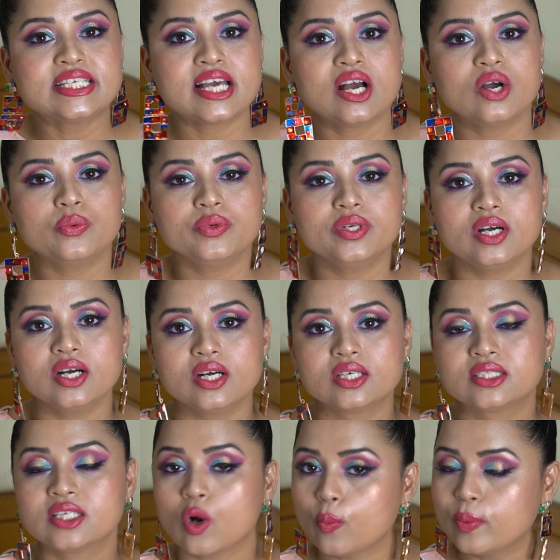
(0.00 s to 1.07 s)

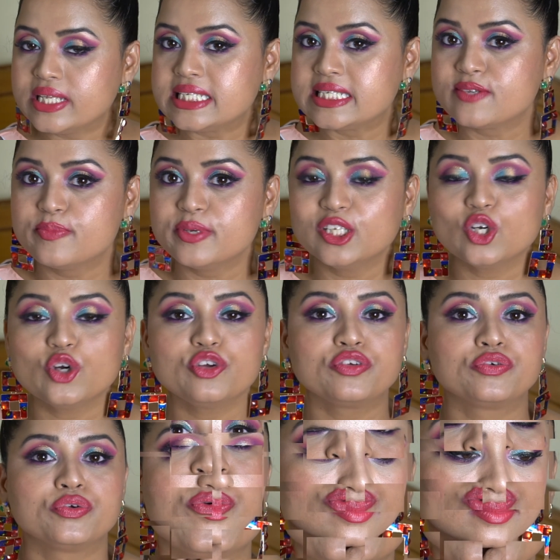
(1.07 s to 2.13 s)
down comments below
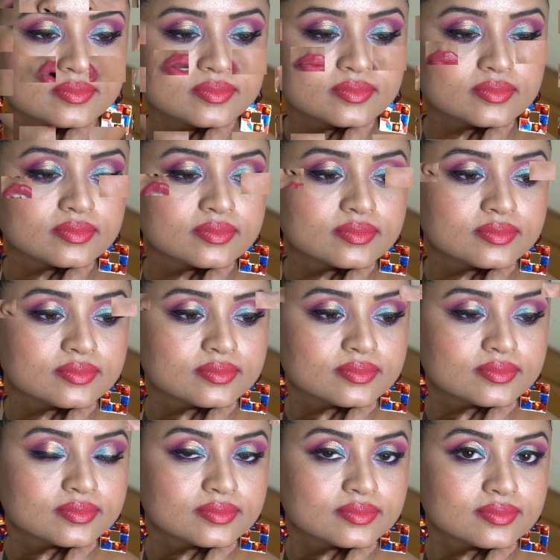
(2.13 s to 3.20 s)
if you want me to
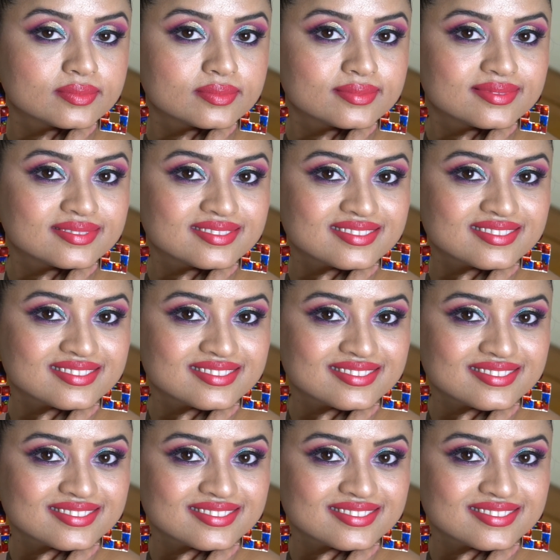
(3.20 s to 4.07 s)
create any other look.